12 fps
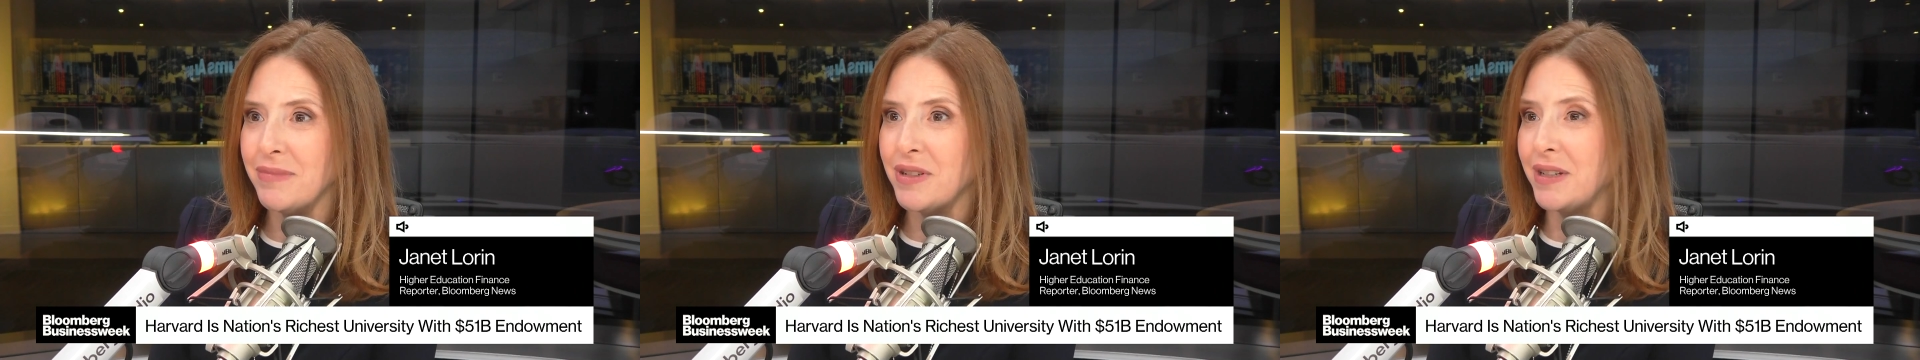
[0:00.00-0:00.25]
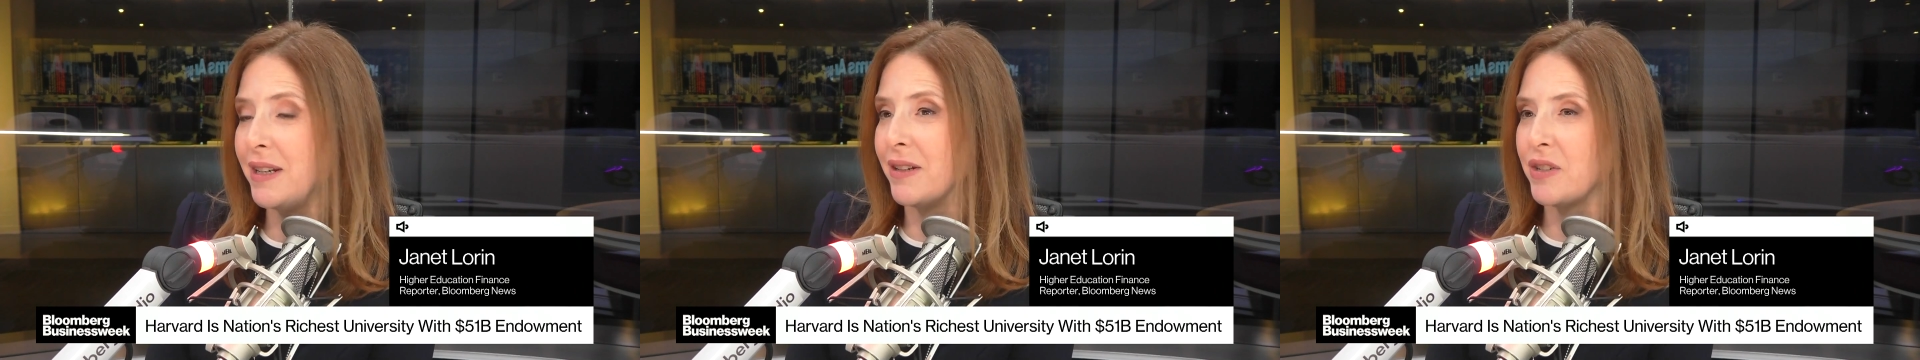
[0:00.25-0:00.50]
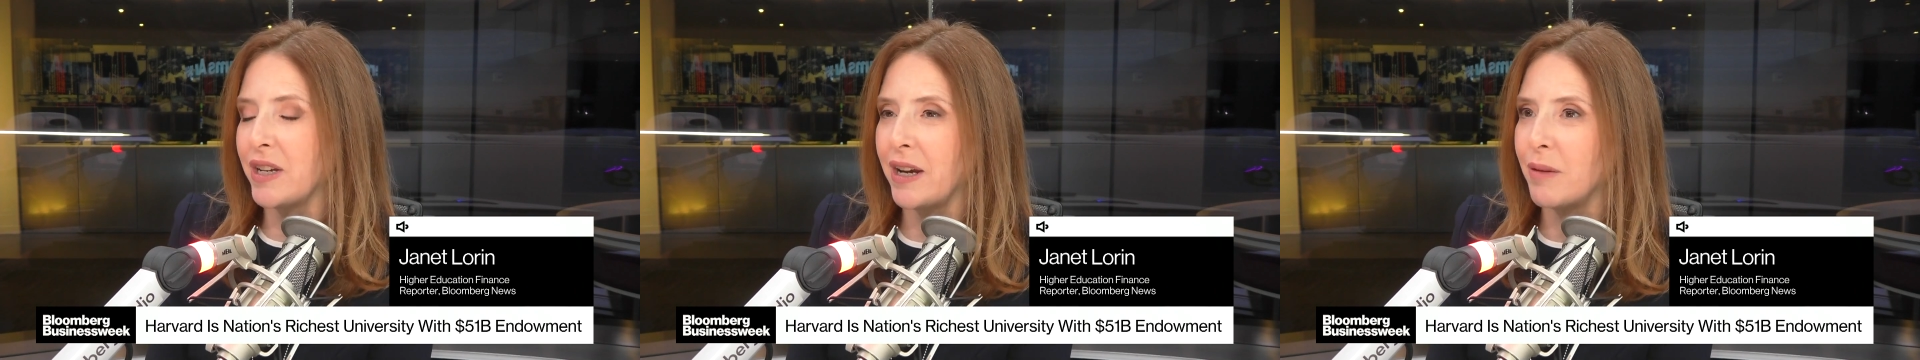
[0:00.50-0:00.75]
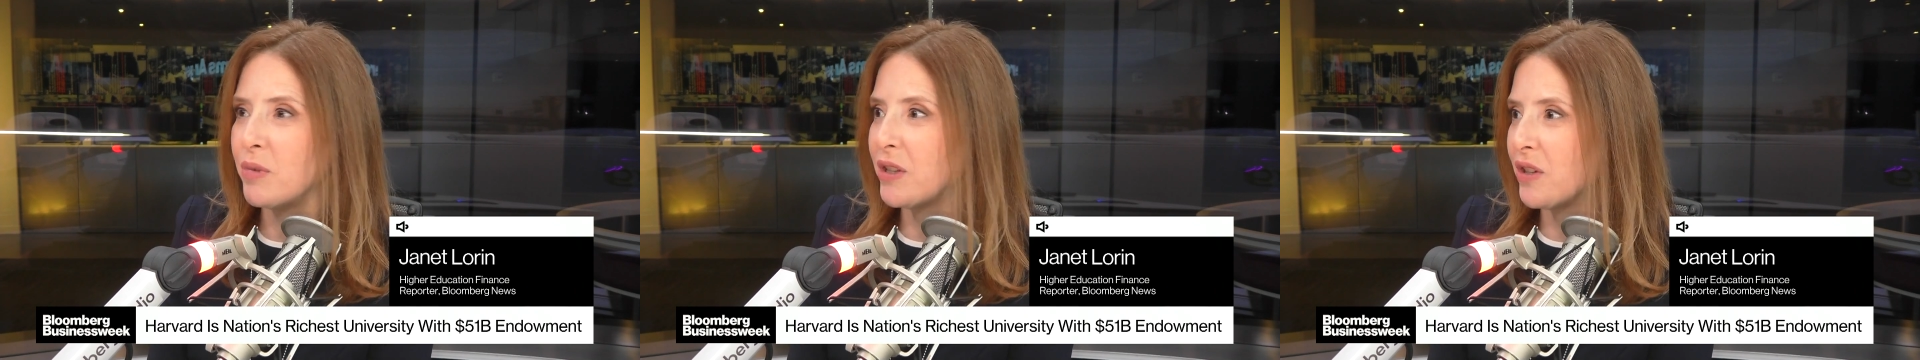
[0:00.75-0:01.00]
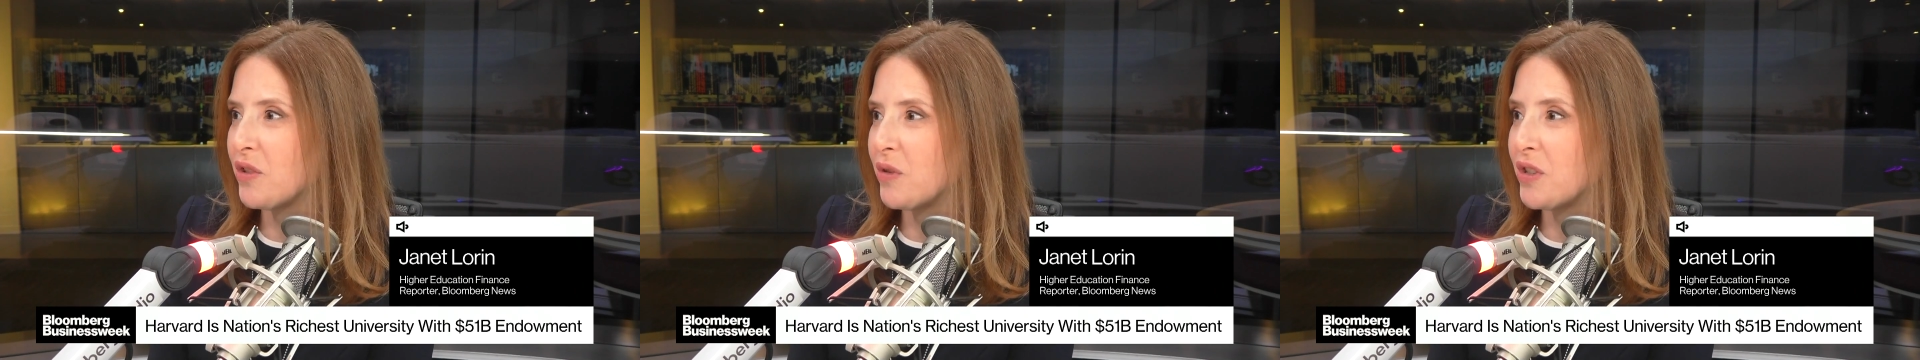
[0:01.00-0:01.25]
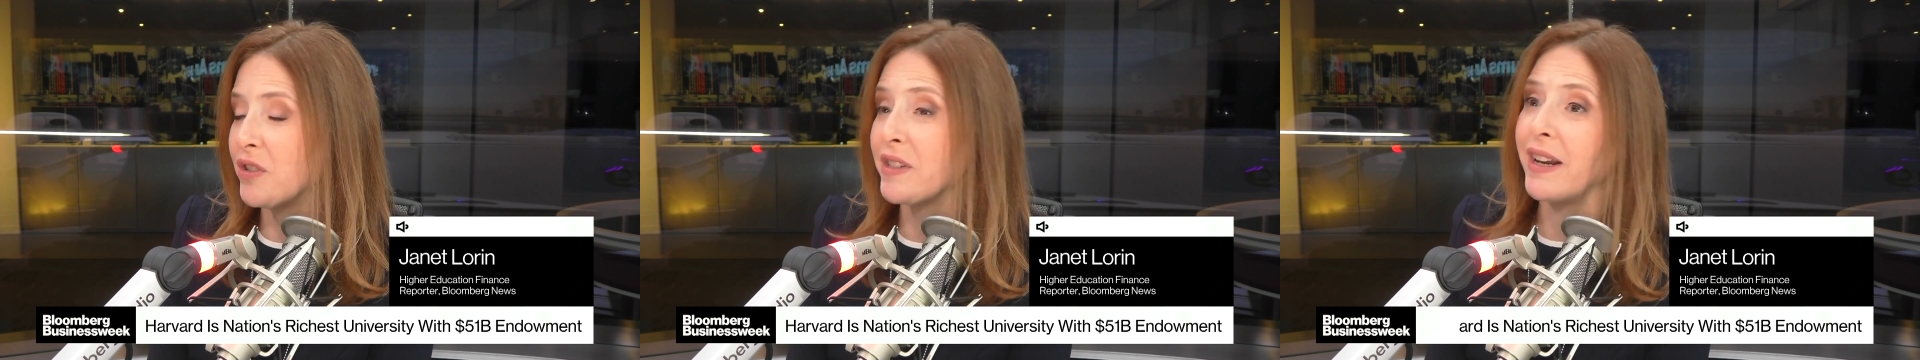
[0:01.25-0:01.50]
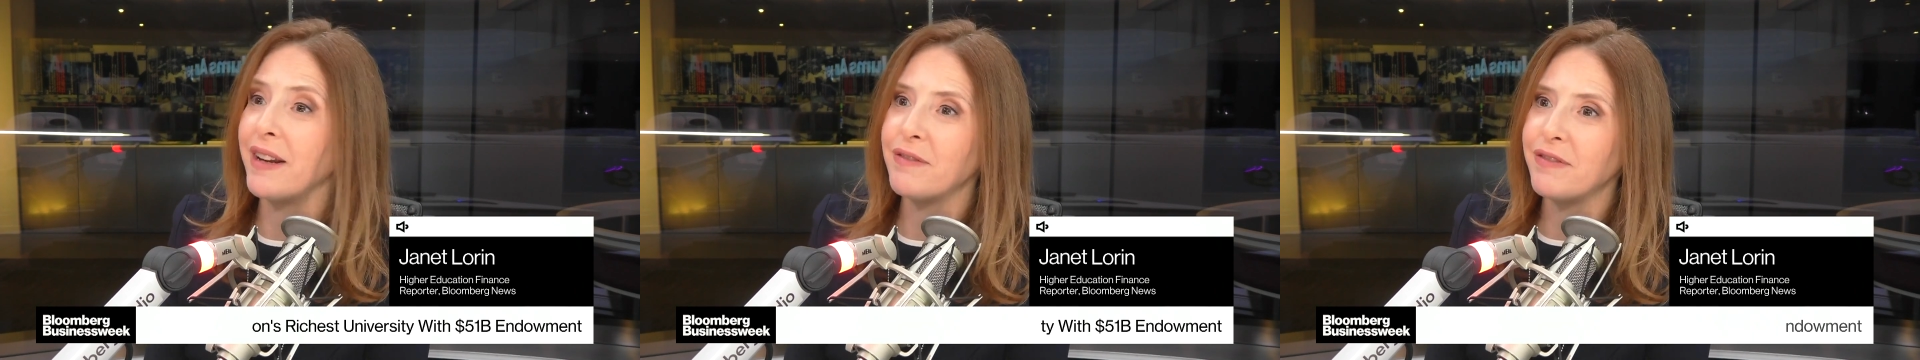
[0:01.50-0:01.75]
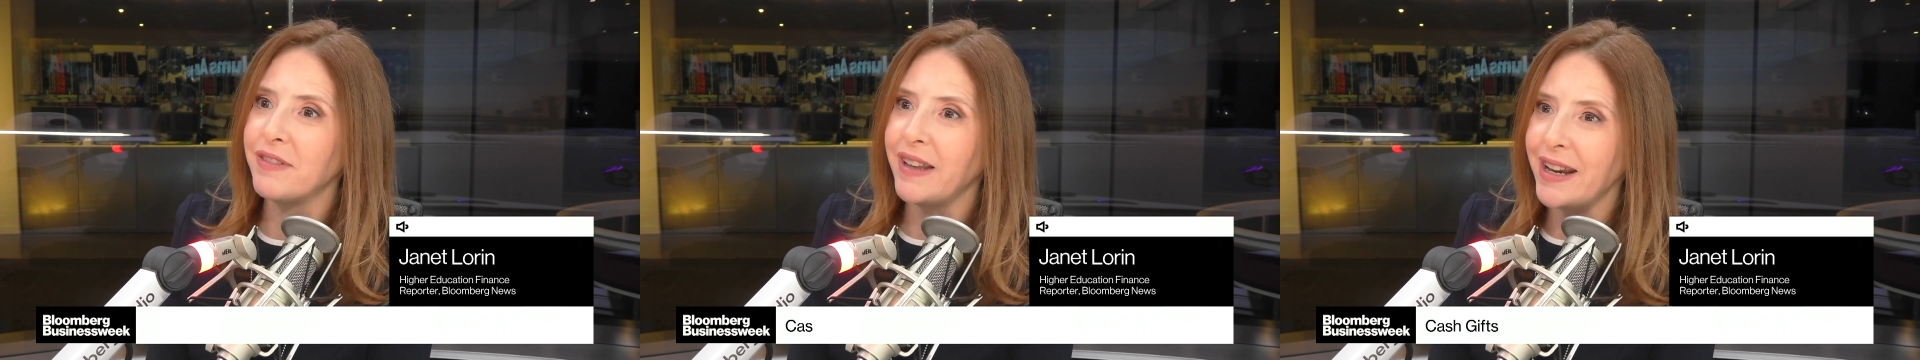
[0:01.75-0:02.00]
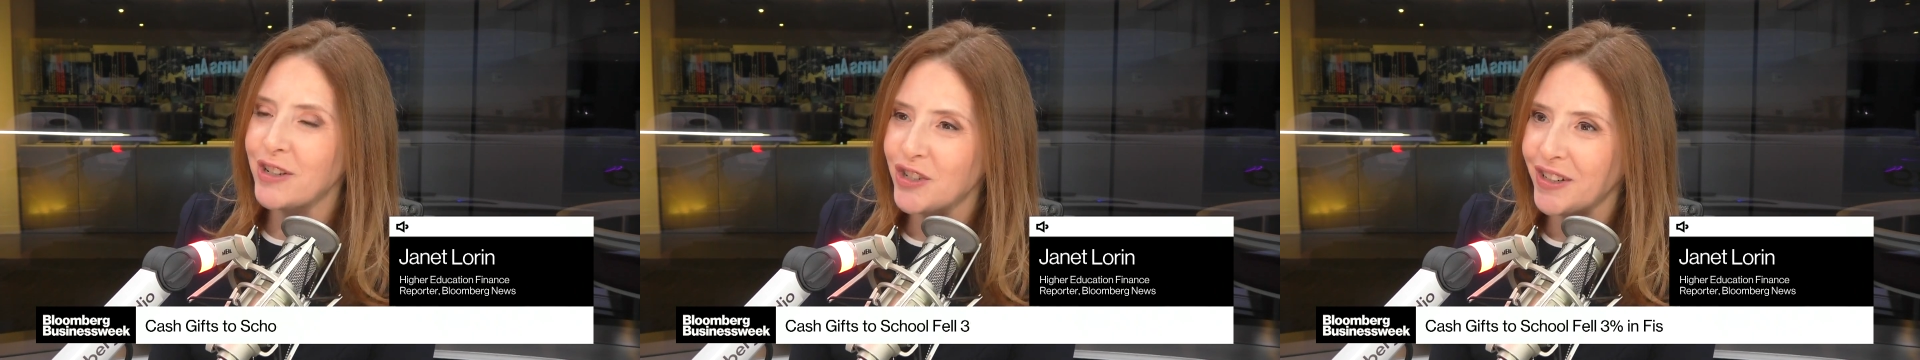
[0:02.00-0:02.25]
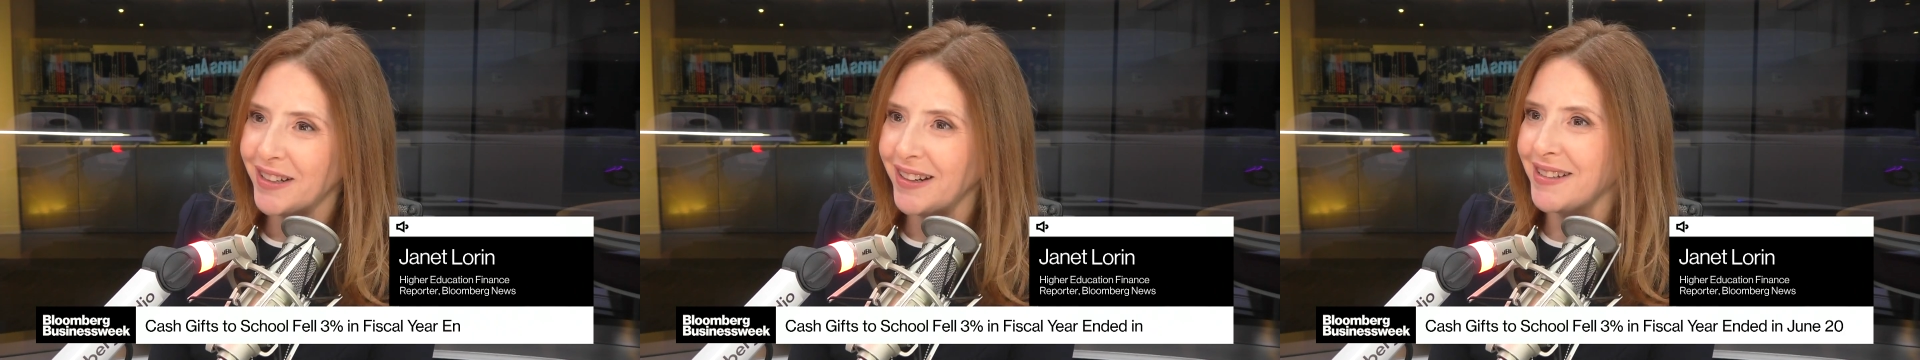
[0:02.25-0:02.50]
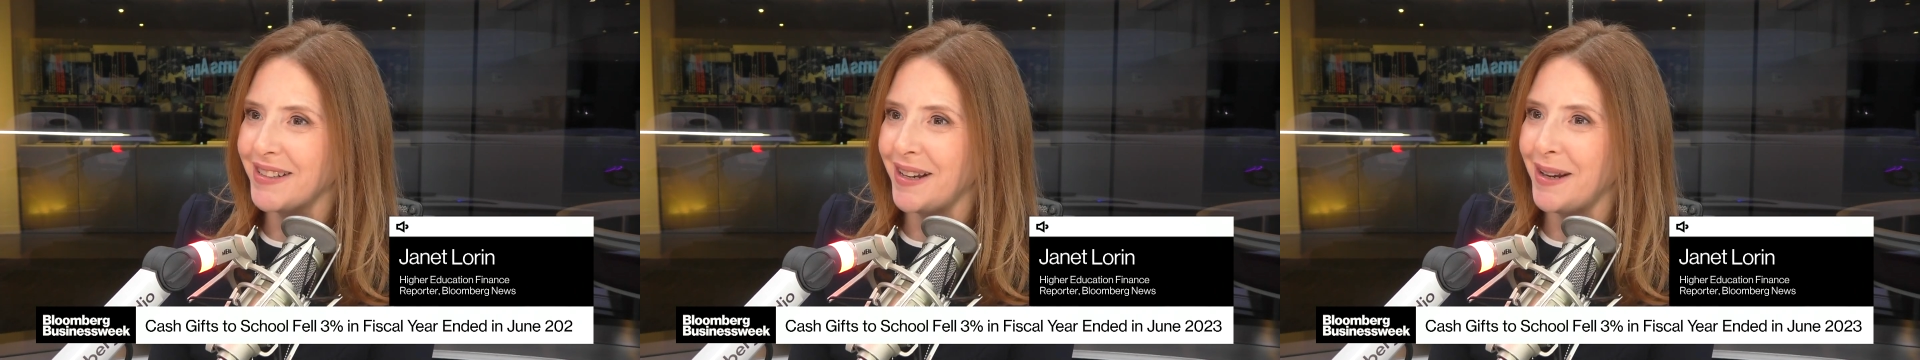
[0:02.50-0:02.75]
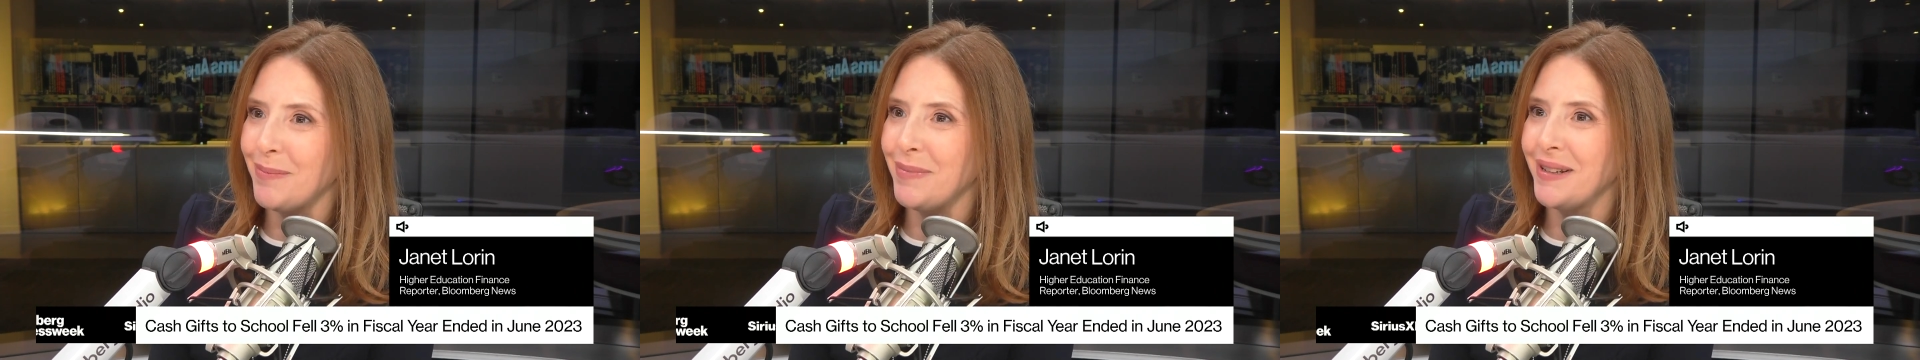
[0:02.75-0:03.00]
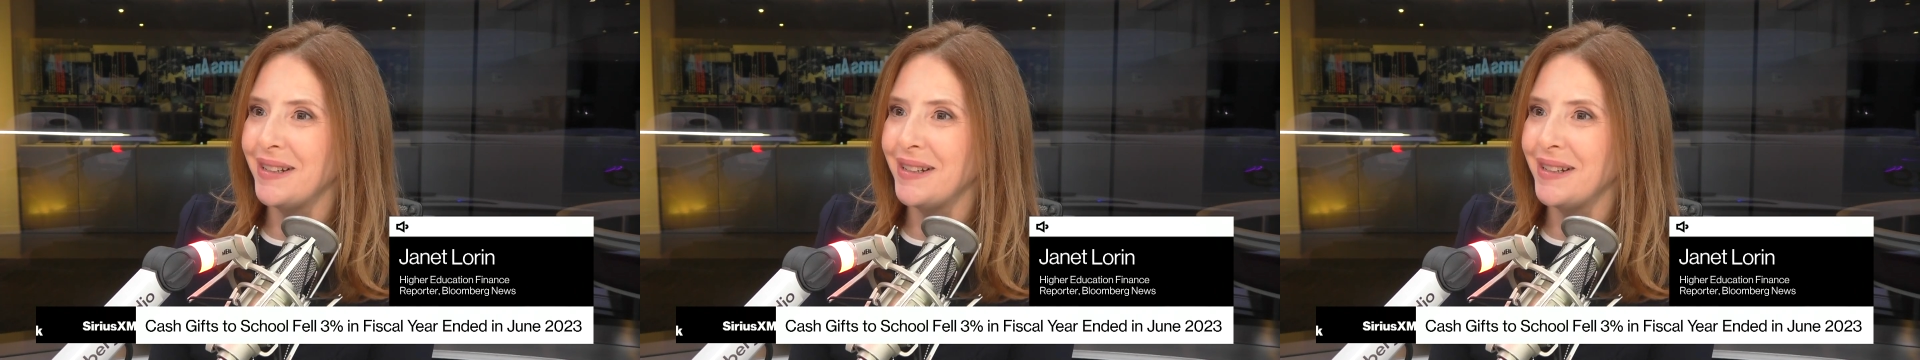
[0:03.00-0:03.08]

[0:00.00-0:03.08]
to, you know, to help with those returns. Inflation is up,